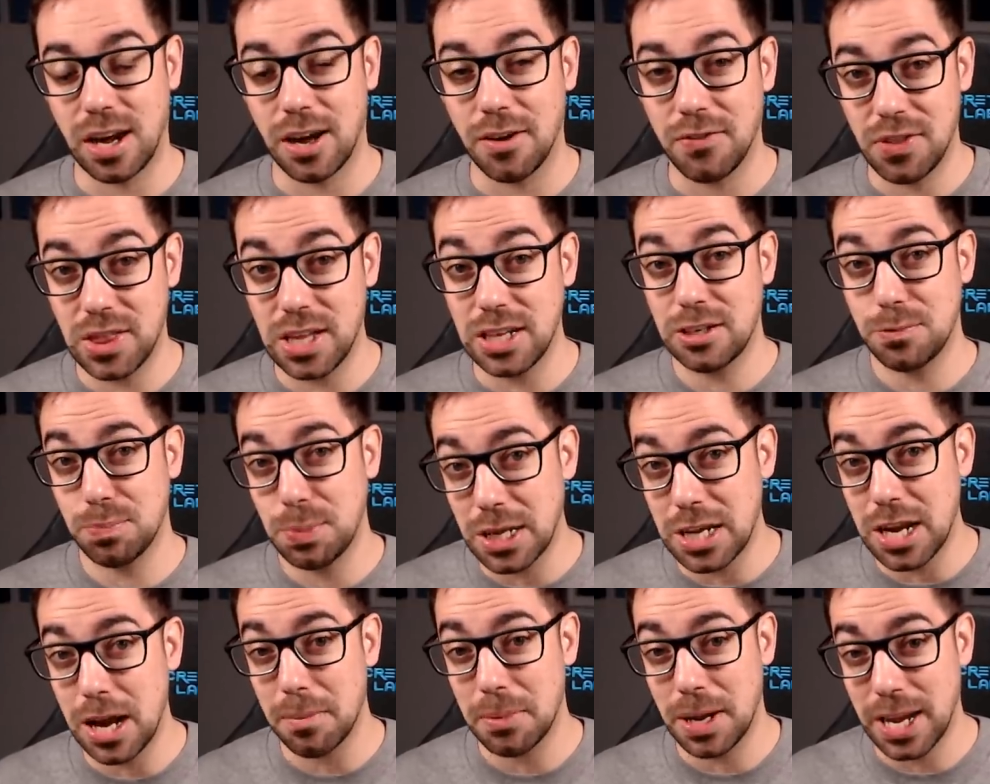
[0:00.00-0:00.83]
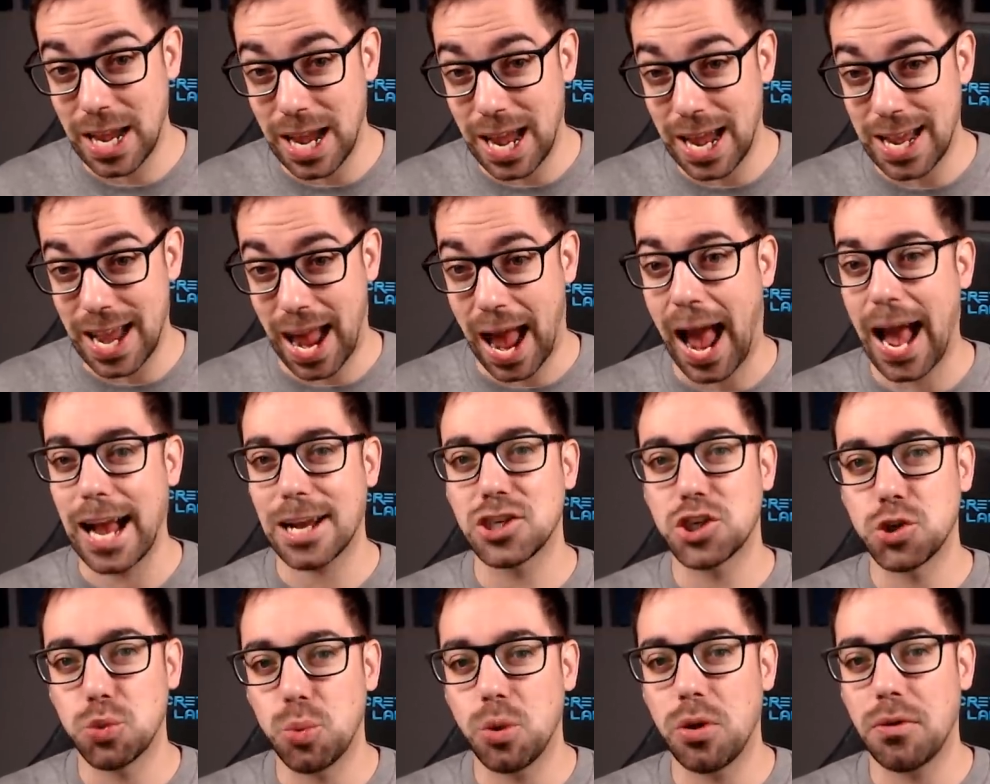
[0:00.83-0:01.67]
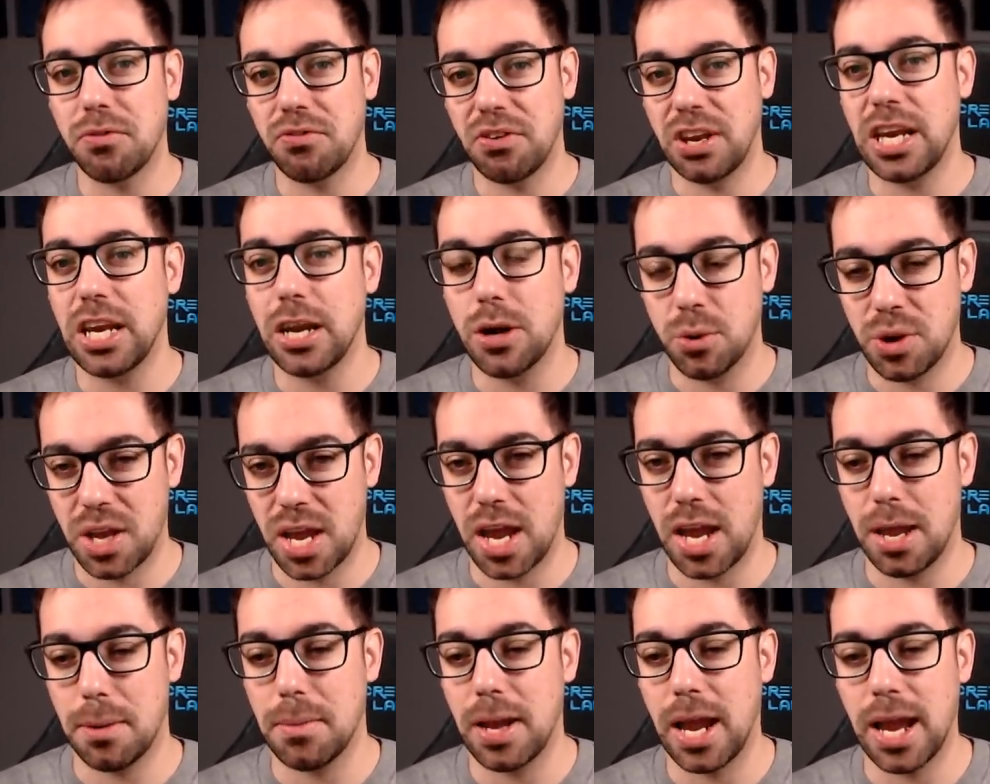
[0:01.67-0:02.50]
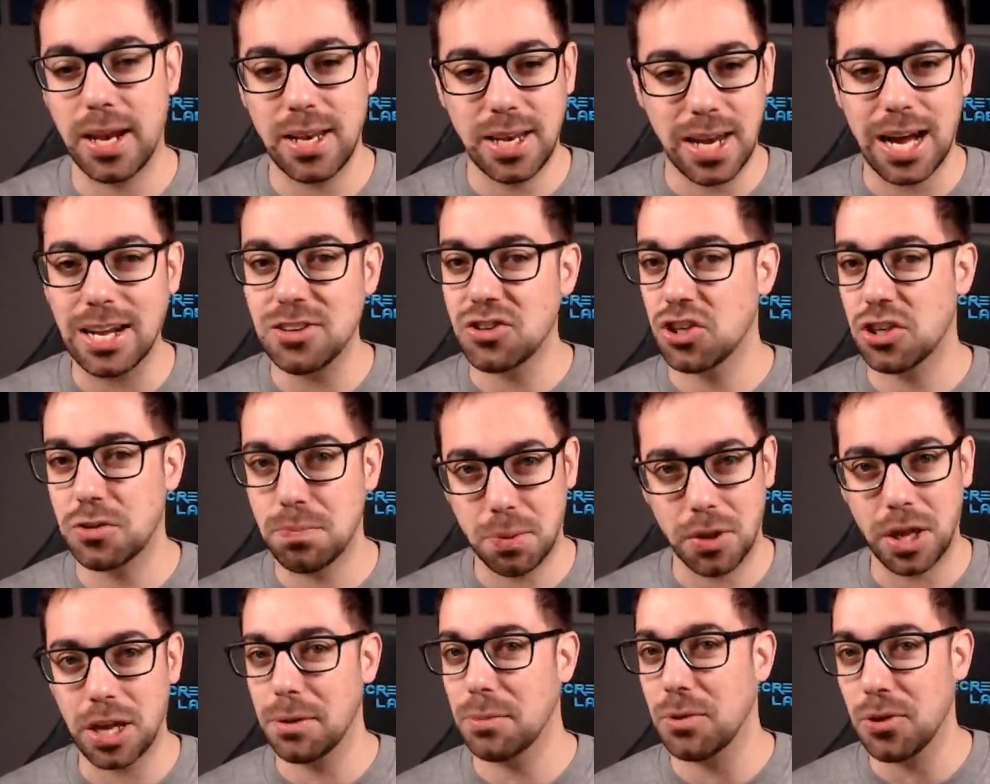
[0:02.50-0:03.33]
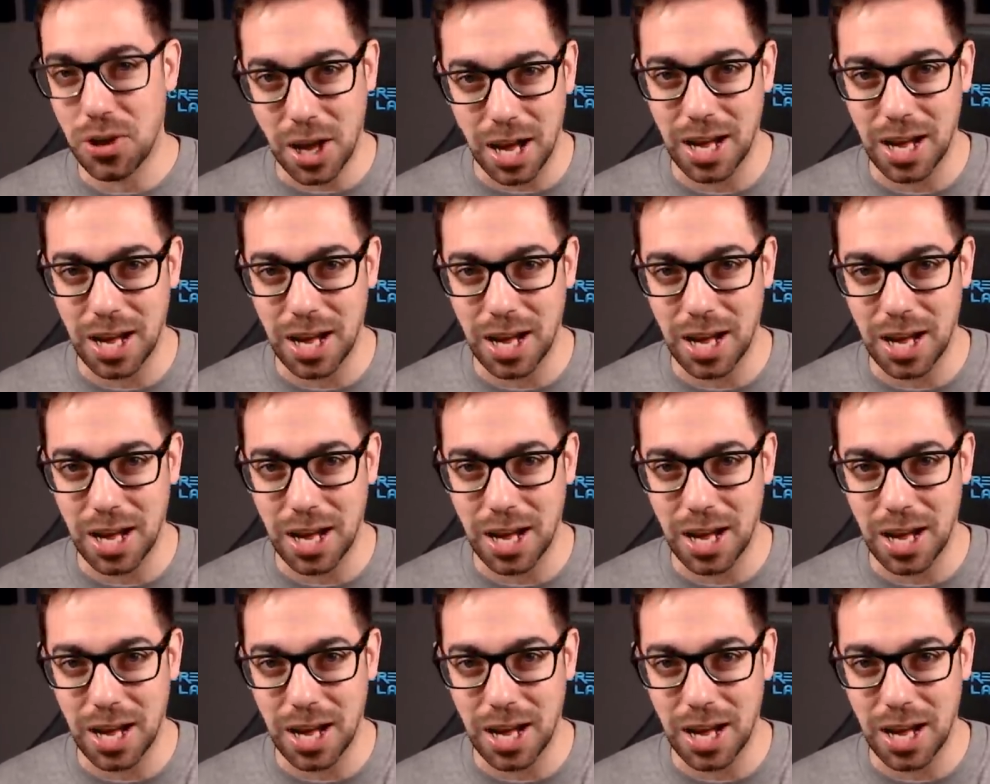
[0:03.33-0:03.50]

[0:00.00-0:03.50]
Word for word: of this becoming an actual video game and not just playable